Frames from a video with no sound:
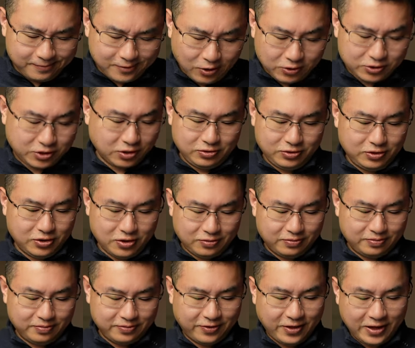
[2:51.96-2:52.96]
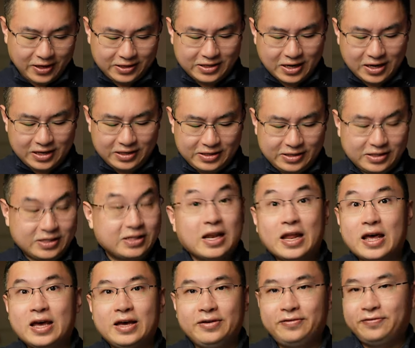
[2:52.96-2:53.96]
Also, you know, things like
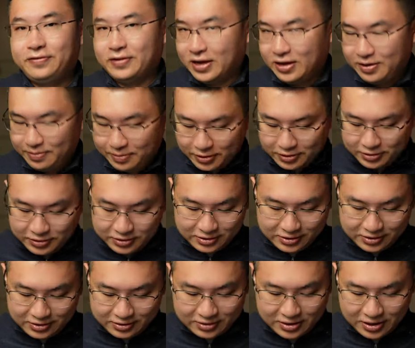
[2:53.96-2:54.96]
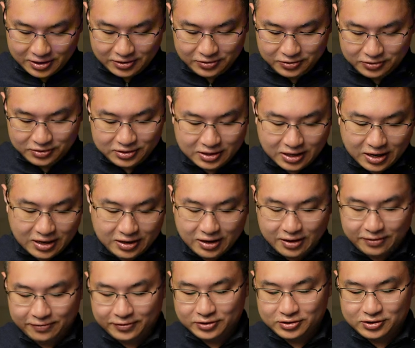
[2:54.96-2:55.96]
slave laborers, they use slave
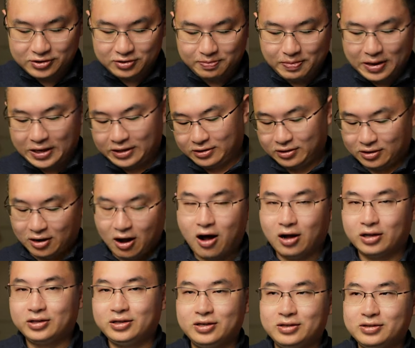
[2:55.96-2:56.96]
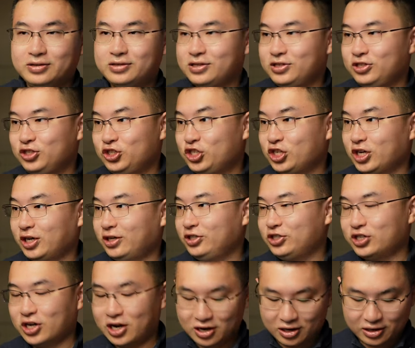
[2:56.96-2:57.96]
laborers to pick the cottons in
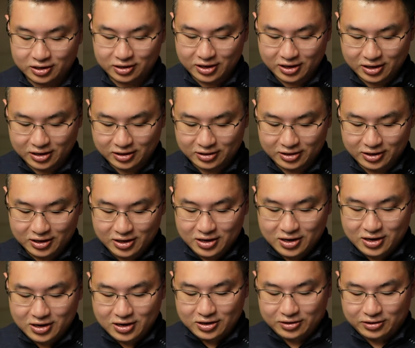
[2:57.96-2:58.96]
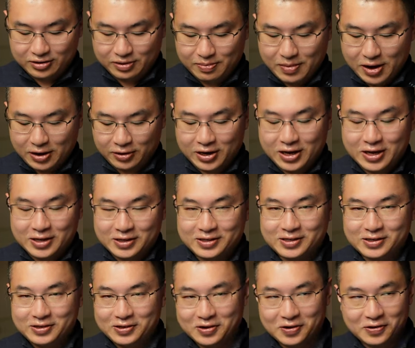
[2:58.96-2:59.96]
Xinjiang, and the
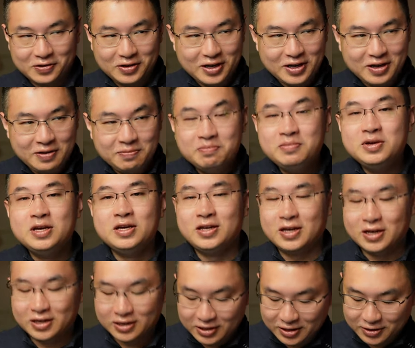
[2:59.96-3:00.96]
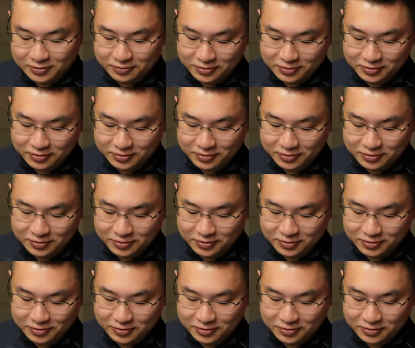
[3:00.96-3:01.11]
Americans, you know, immediately